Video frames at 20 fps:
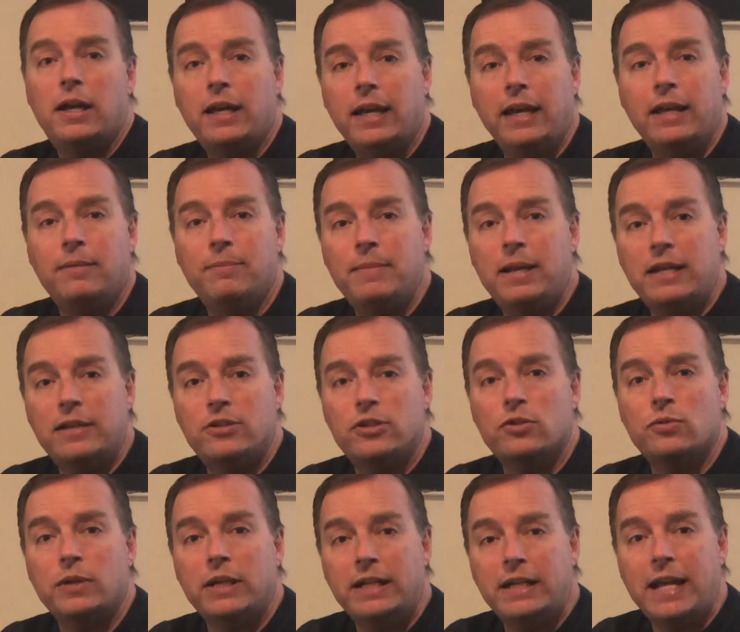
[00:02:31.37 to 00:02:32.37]
in
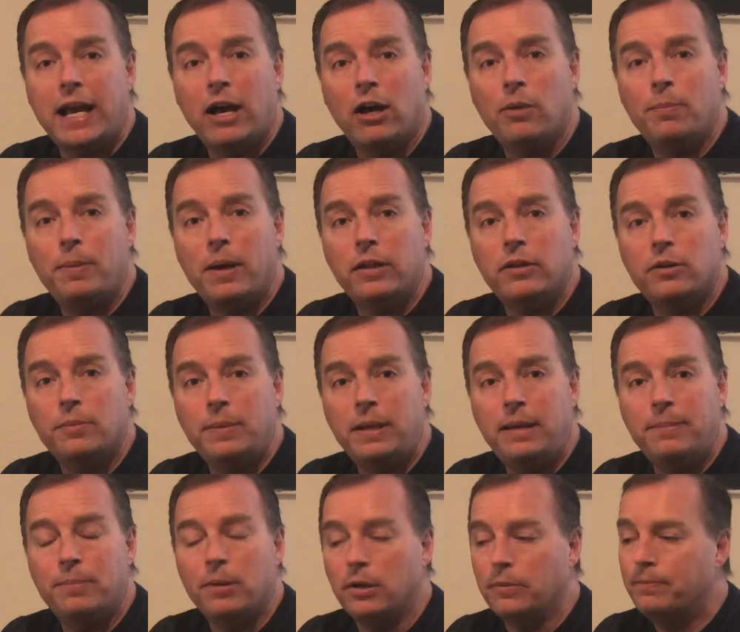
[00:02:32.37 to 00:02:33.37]
ministry to help other
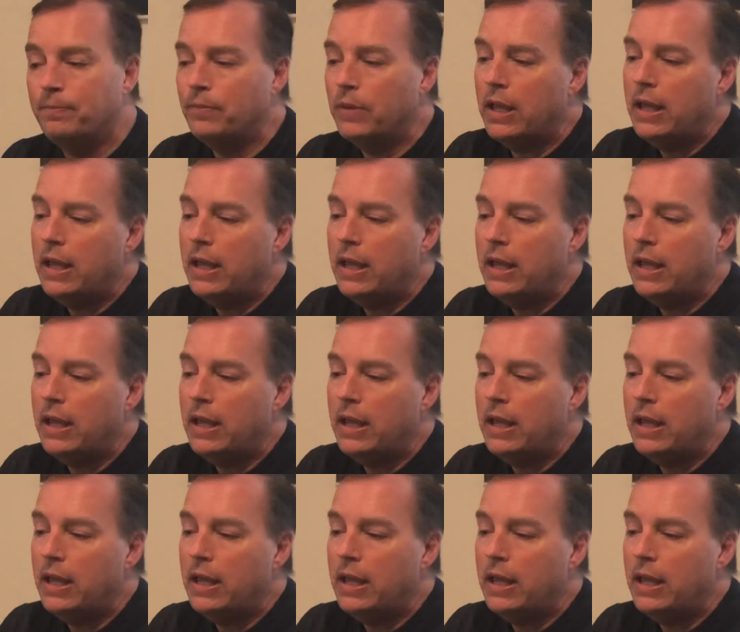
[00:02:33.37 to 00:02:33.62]
people.